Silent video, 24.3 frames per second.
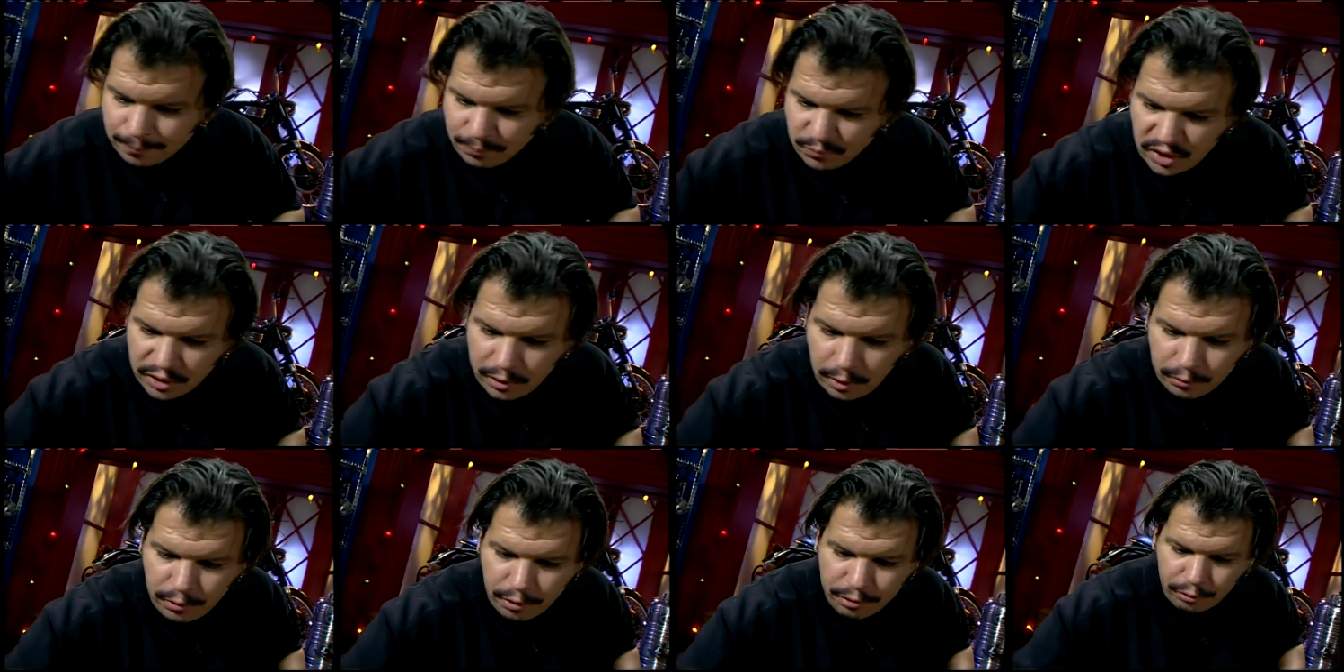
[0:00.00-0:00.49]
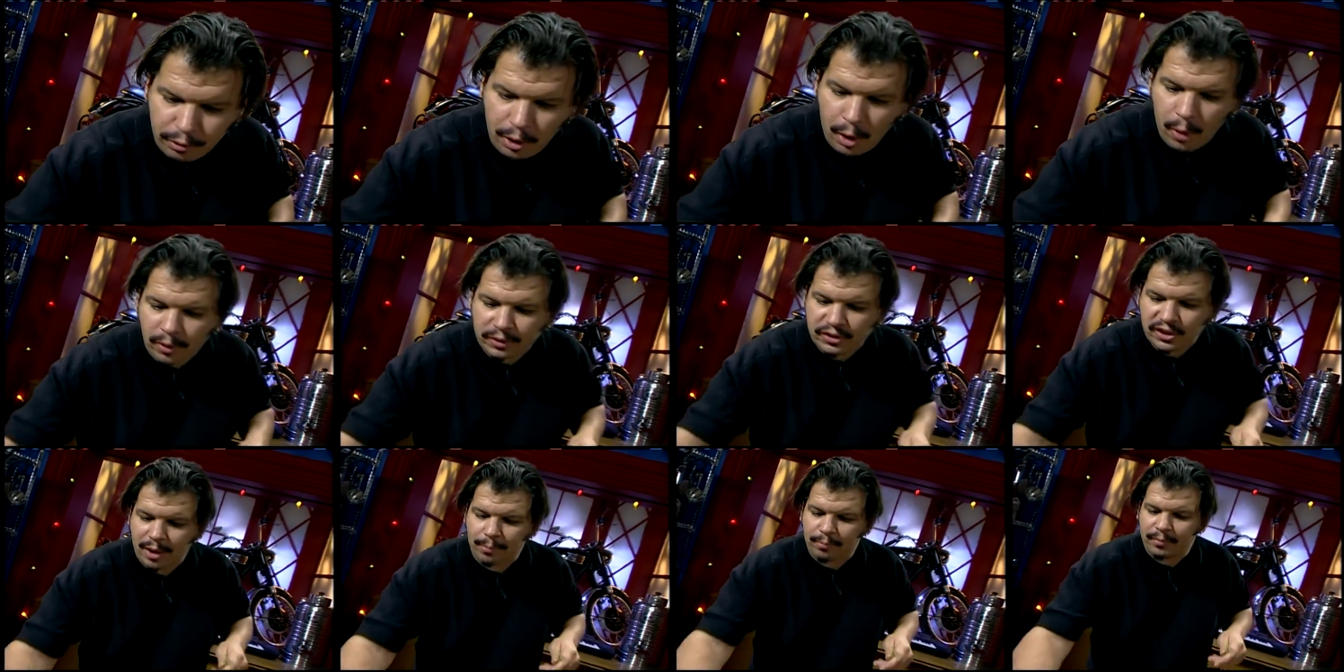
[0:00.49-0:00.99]
And then they'll
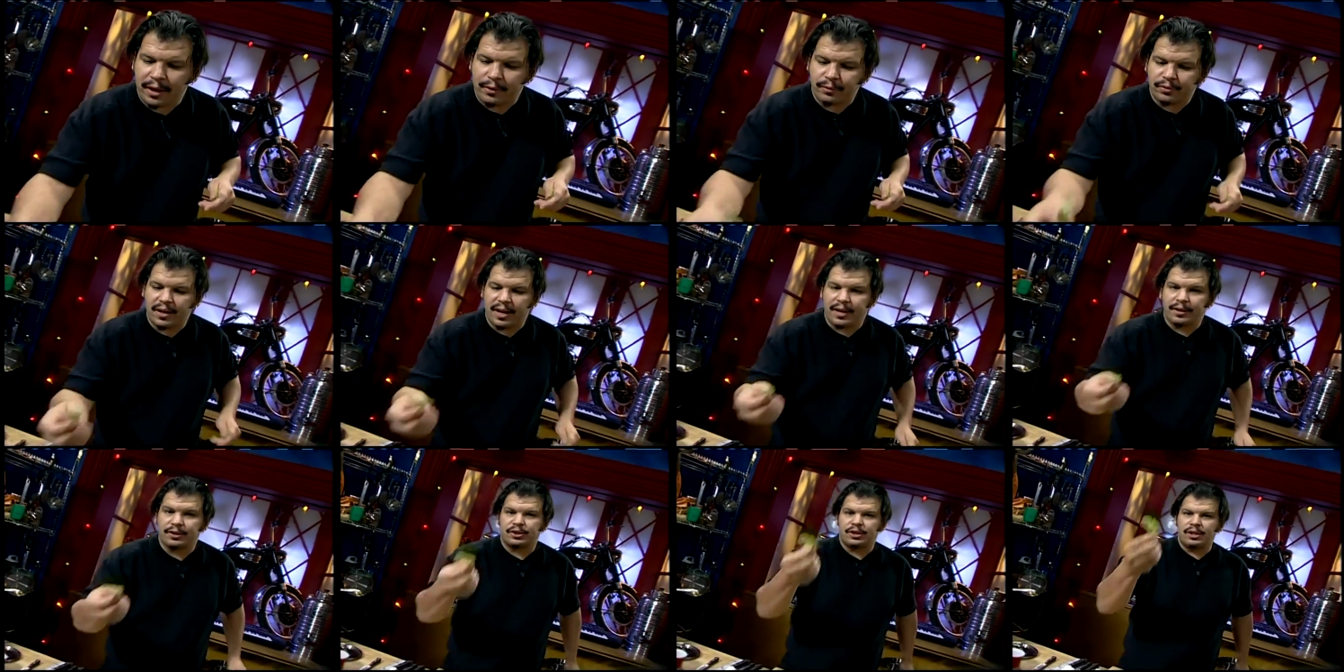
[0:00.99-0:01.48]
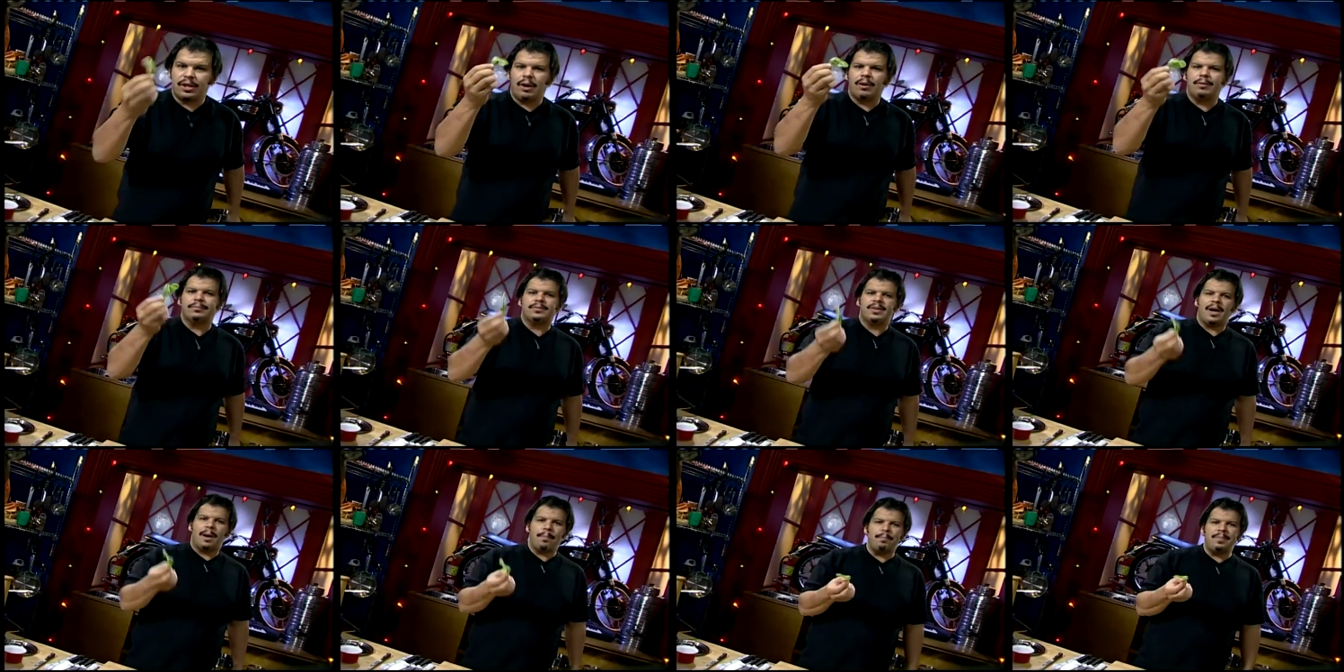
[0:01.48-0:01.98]
throw in something like this, you
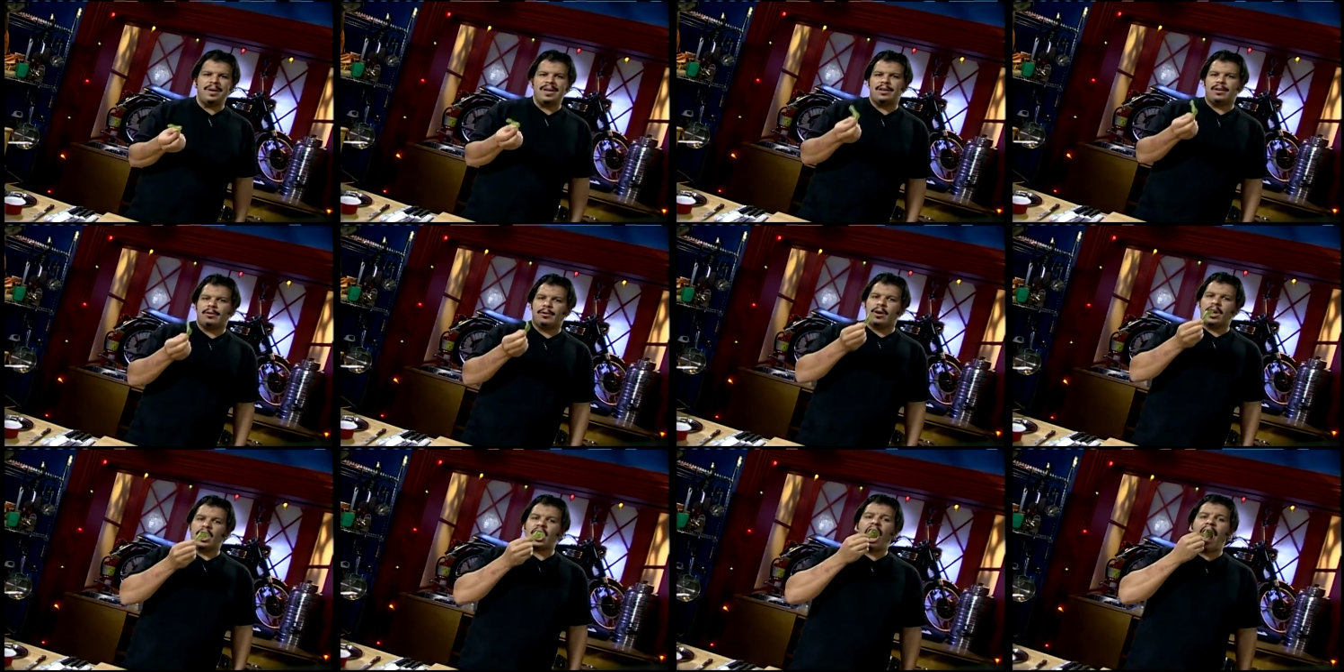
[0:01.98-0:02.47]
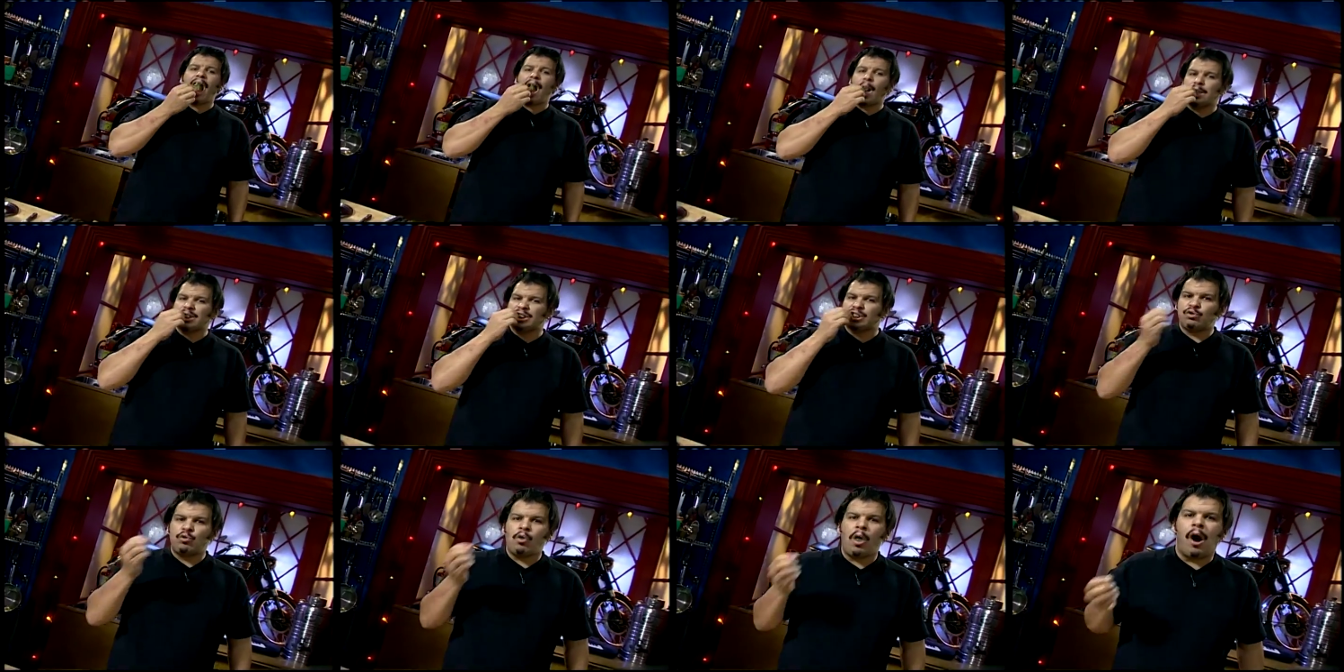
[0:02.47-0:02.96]
know, a beet green.
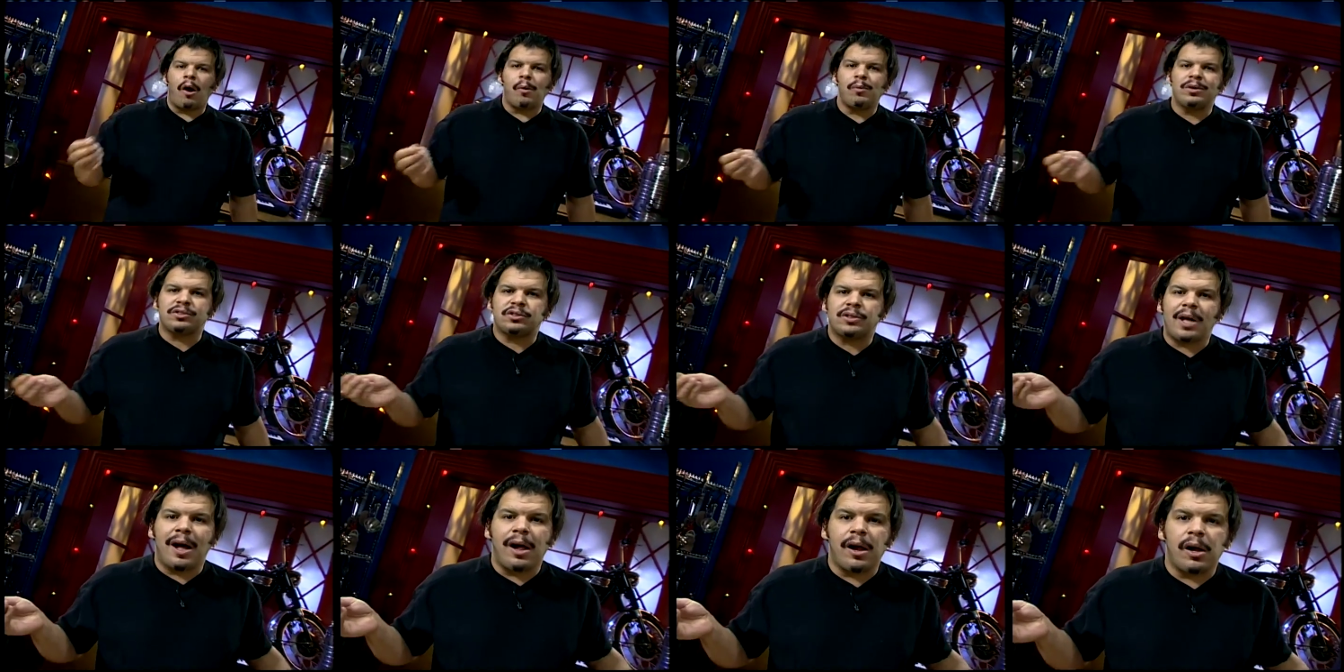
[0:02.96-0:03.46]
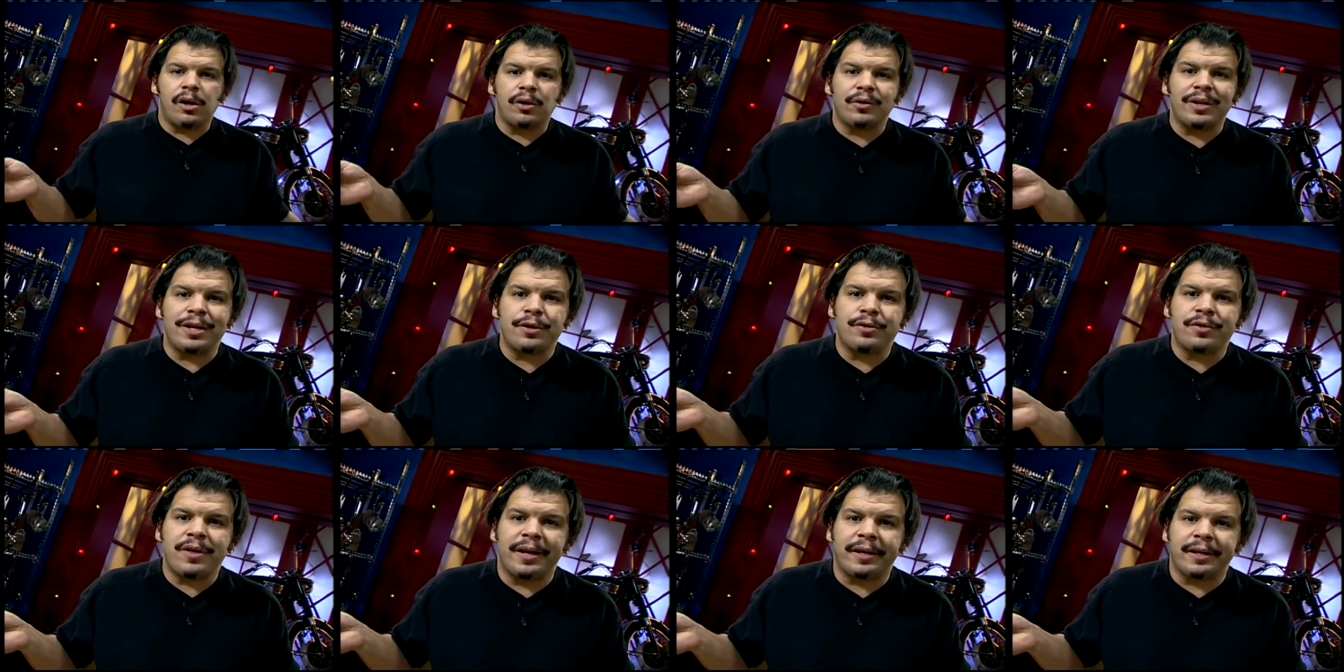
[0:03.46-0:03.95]
What the hell are
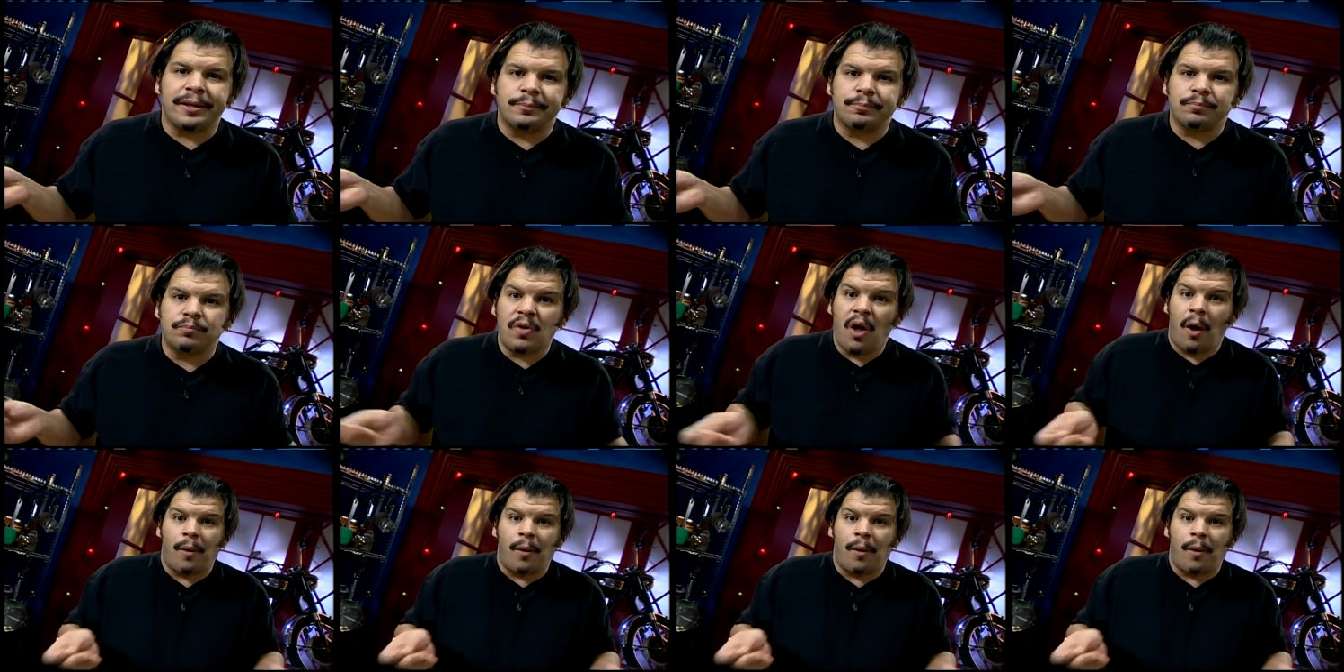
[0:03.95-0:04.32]
they thinking?